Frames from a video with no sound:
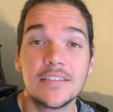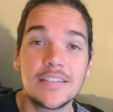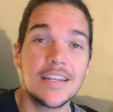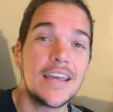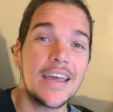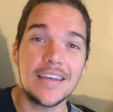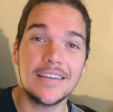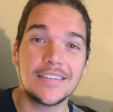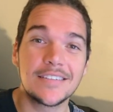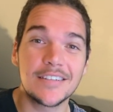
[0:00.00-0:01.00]
Today,
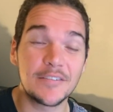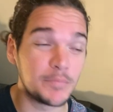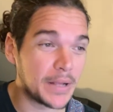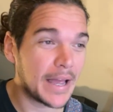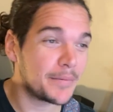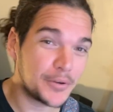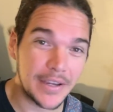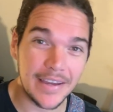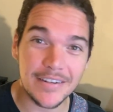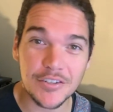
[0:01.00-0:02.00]
instead of
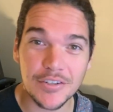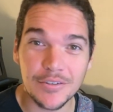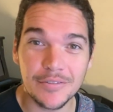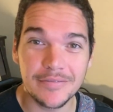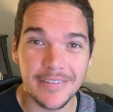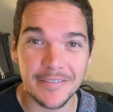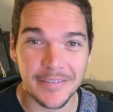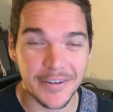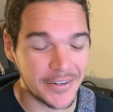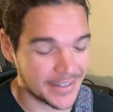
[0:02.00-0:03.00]
blabbering at you, I
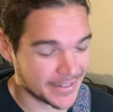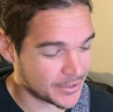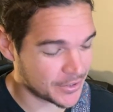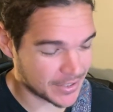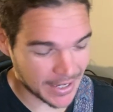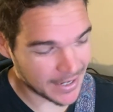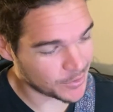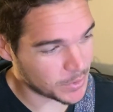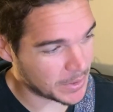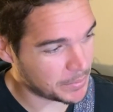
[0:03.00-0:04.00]
figured I could just
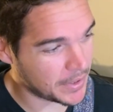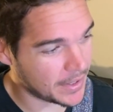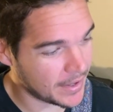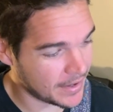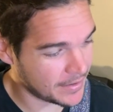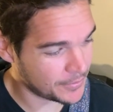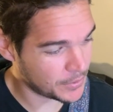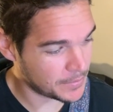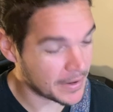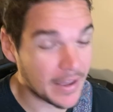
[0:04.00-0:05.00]
casually play one
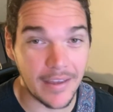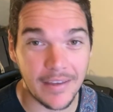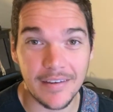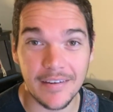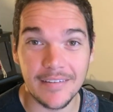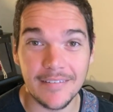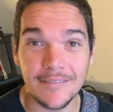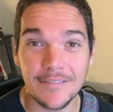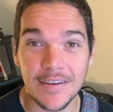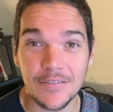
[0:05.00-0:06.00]
of my
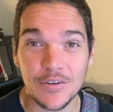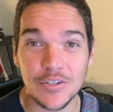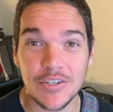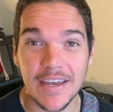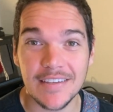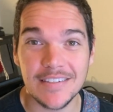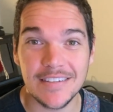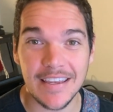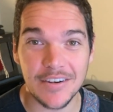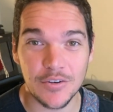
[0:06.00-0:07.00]
favorite jazz
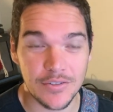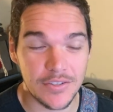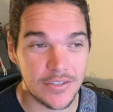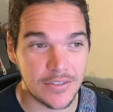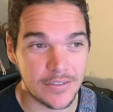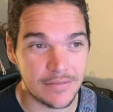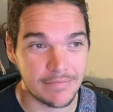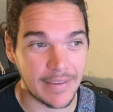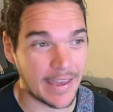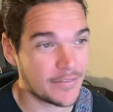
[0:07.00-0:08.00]
standards.
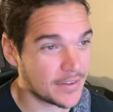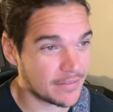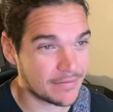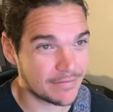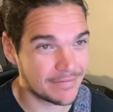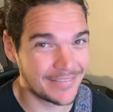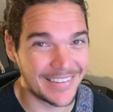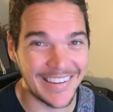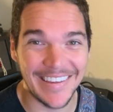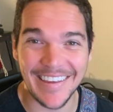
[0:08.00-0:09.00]
Haven't
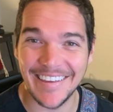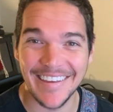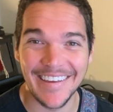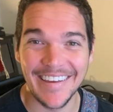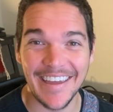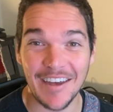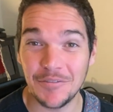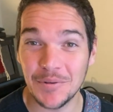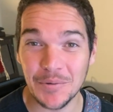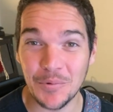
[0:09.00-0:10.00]
haven't
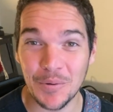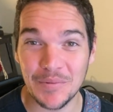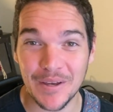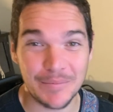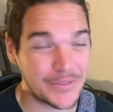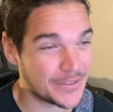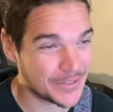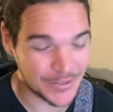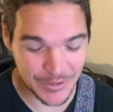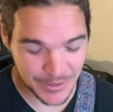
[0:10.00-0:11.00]
really warmed up, so this
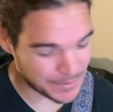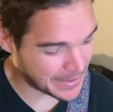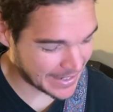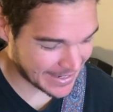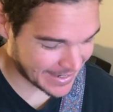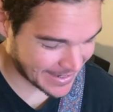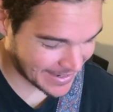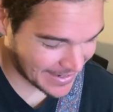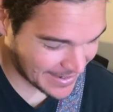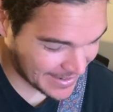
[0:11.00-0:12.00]
will just be
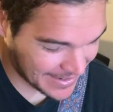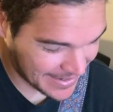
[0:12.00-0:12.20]
a